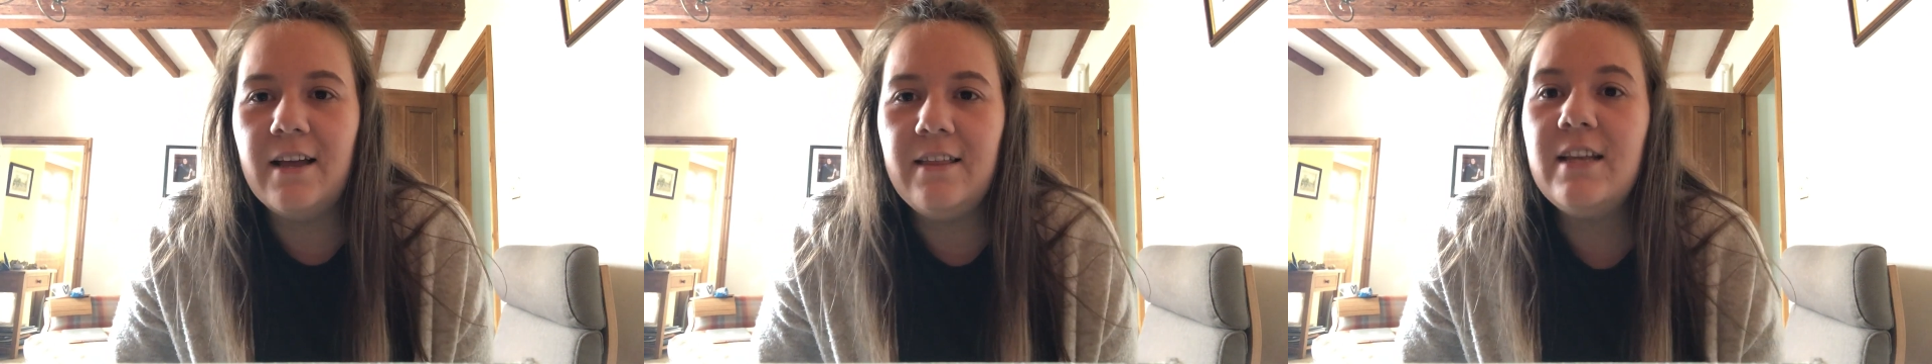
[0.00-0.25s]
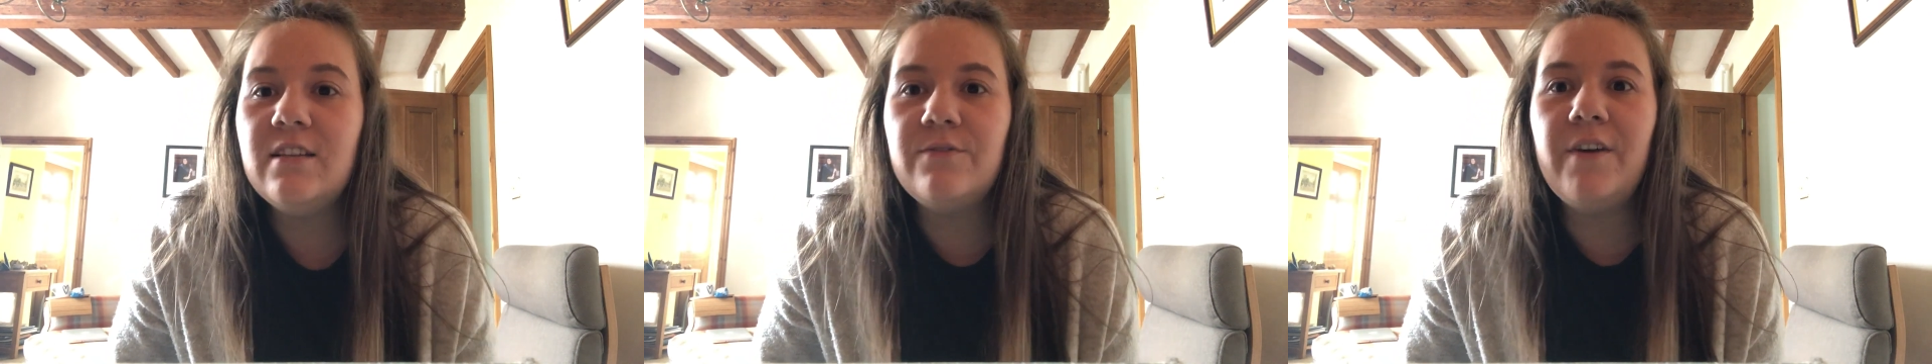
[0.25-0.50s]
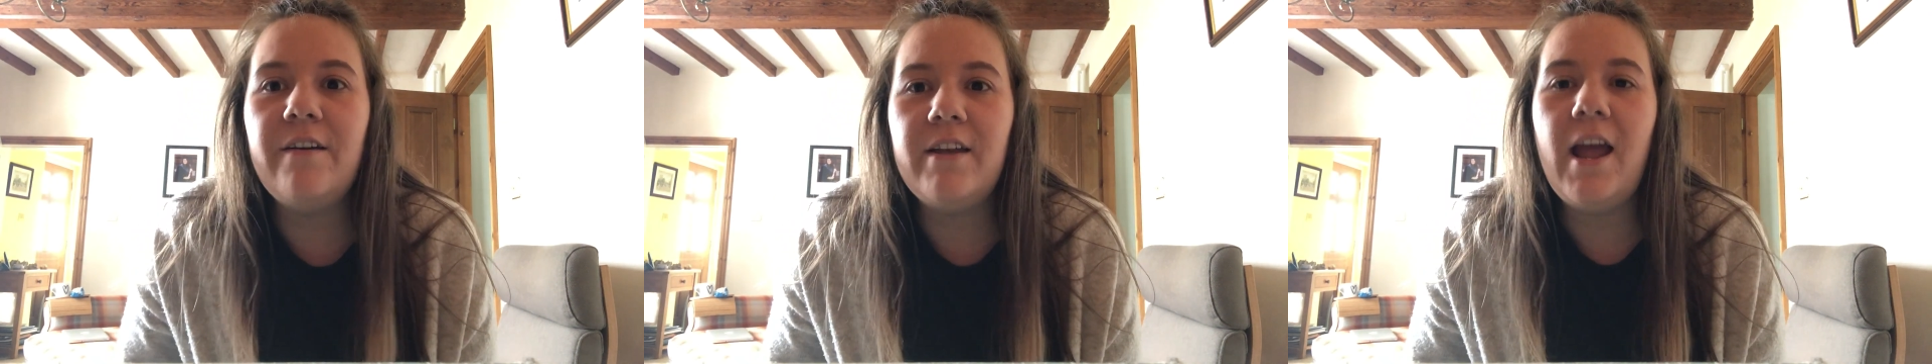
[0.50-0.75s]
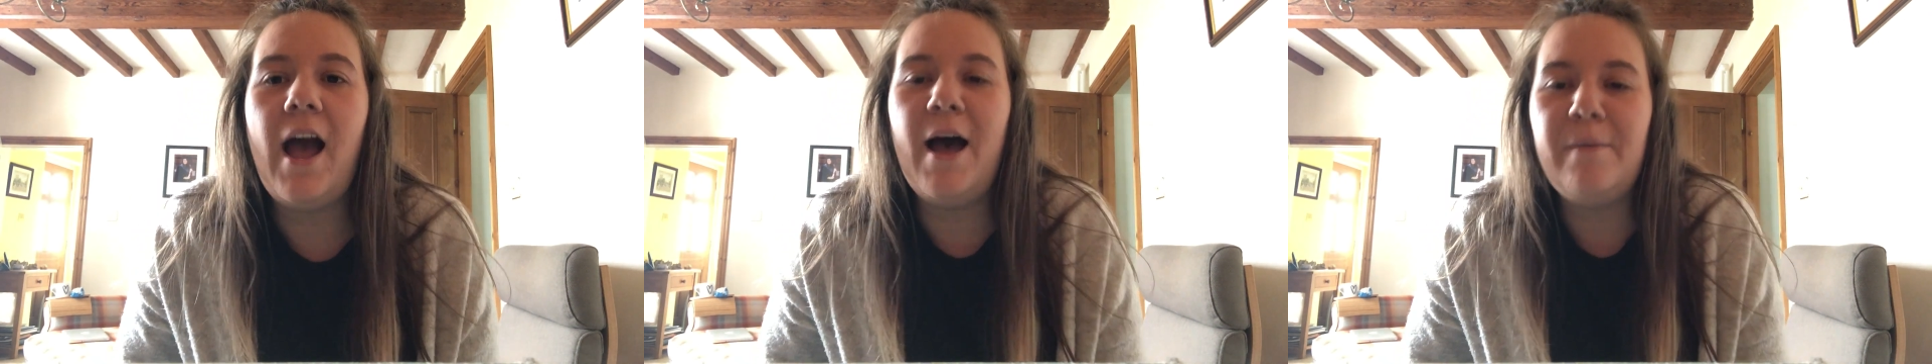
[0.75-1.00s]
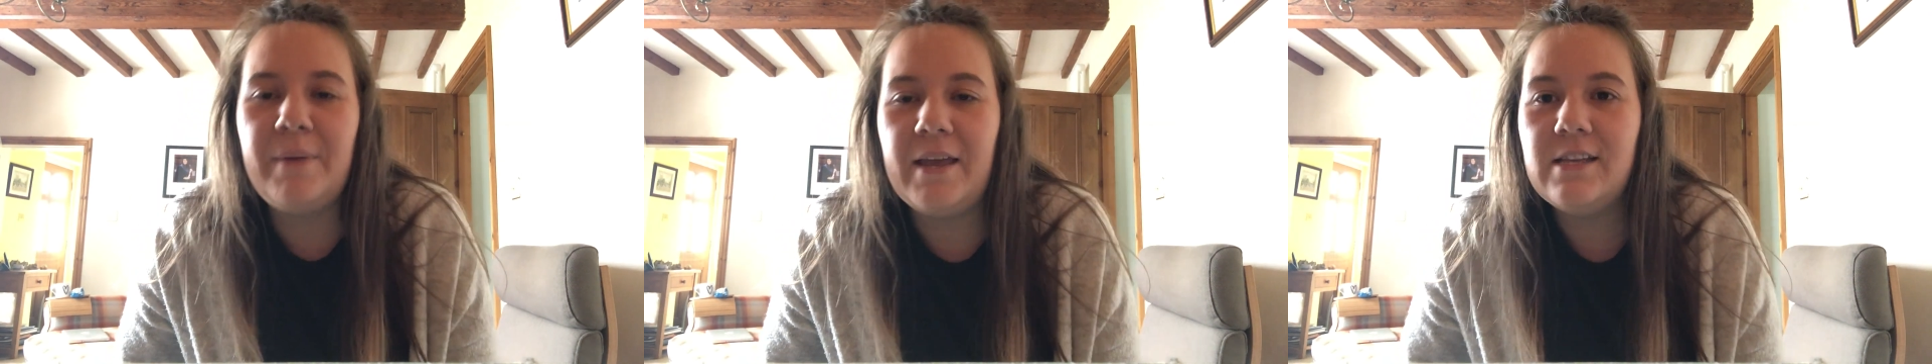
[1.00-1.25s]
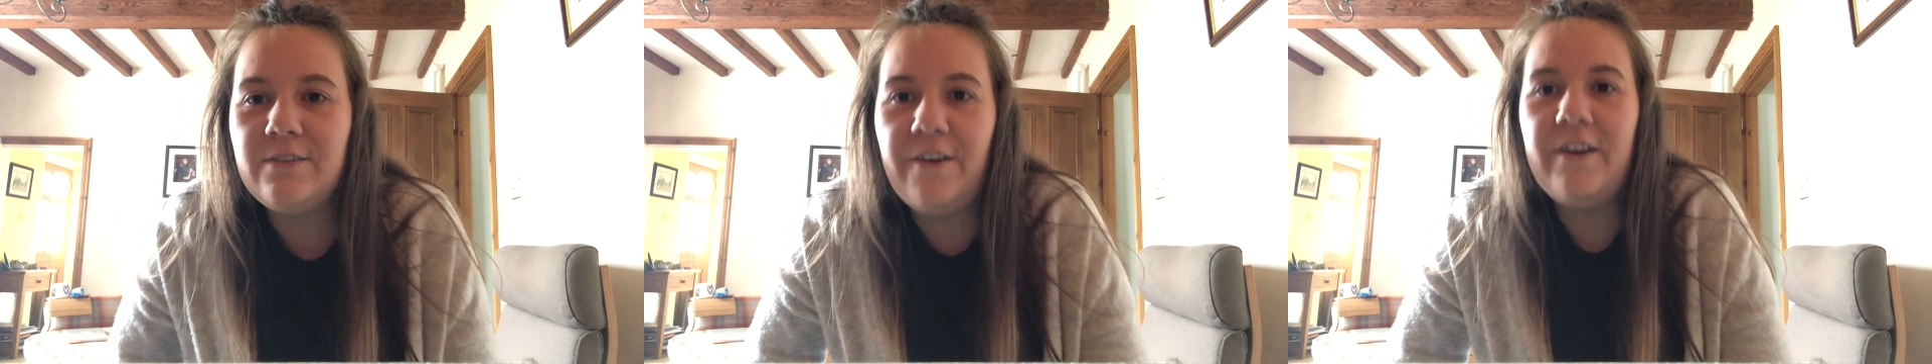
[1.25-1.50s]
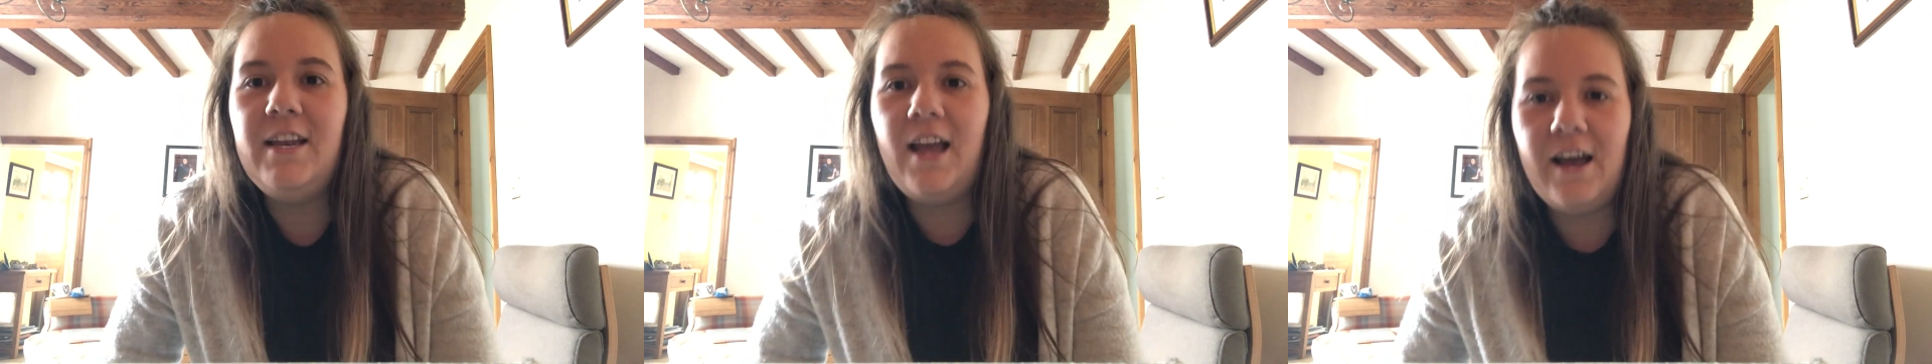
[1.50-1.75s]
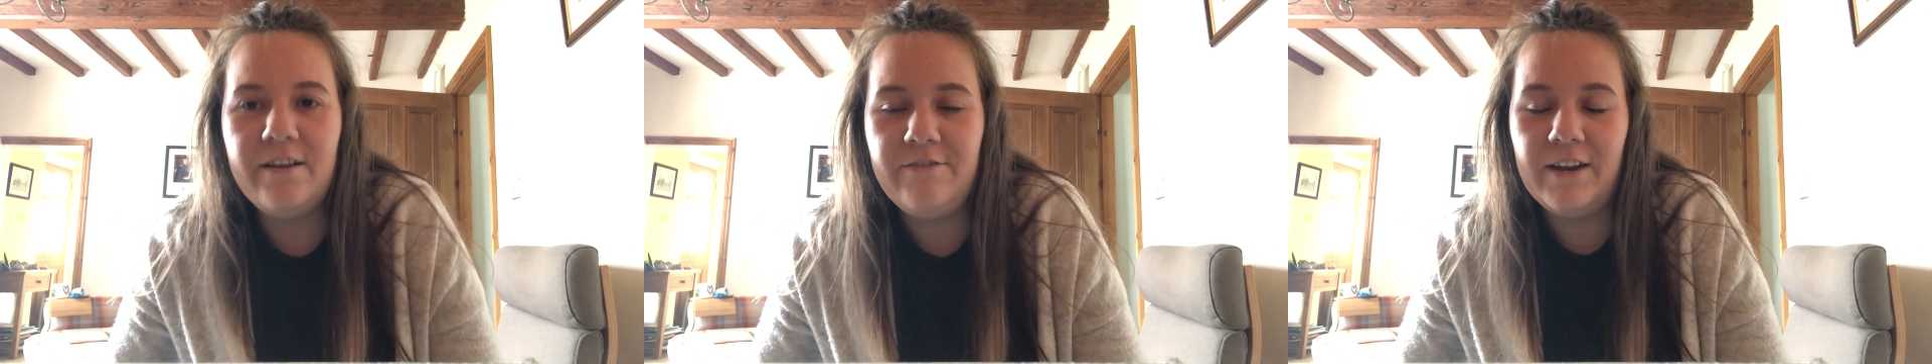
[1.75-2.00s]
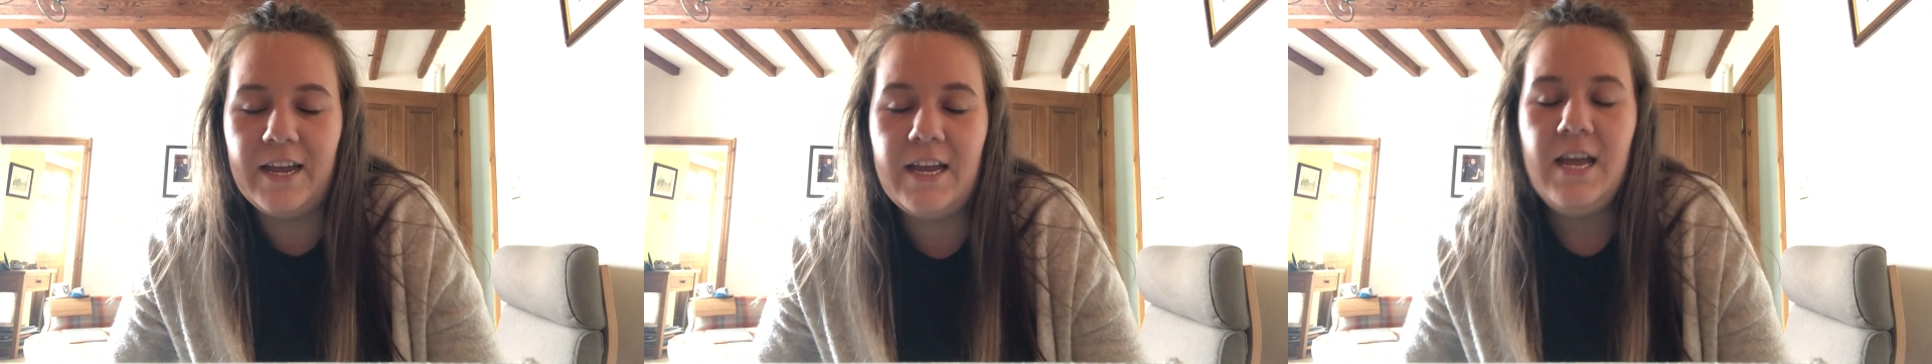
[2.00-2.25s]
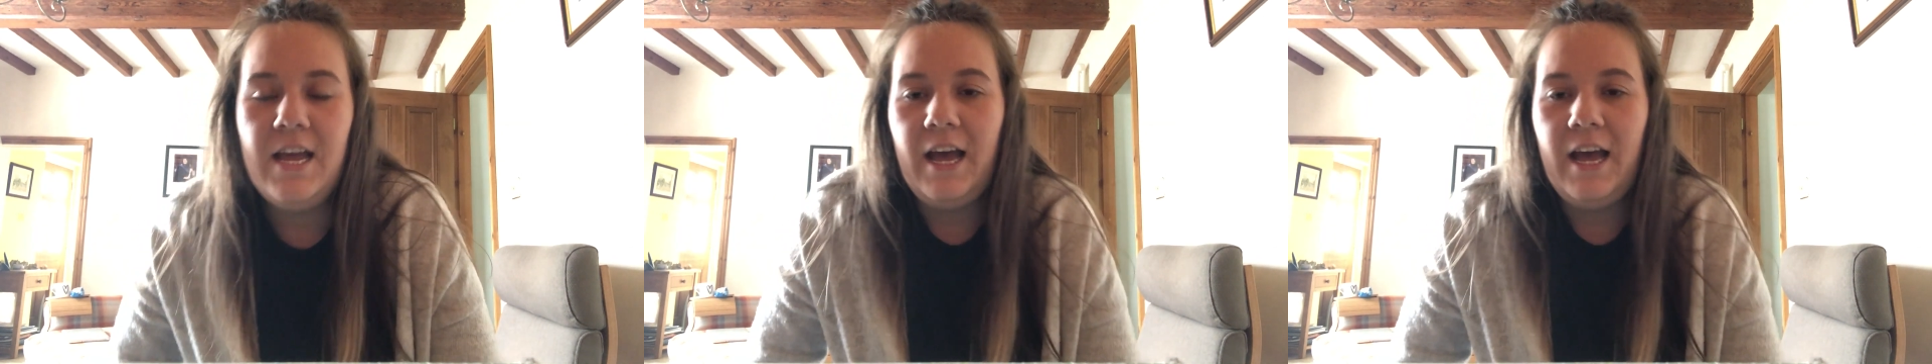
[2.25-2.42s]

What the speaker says: I think it's very happy, it's very lively,